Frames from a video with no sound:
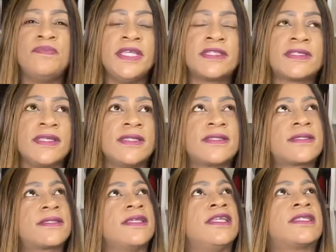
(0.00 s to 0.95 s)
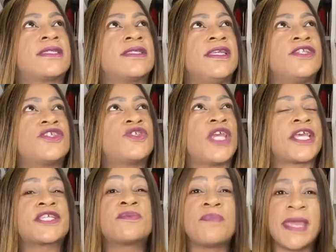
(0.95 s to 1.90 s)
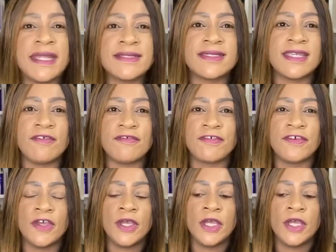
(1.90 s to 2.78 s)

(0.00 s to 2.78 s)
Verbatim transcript: it's, it's, it's, it's expensive,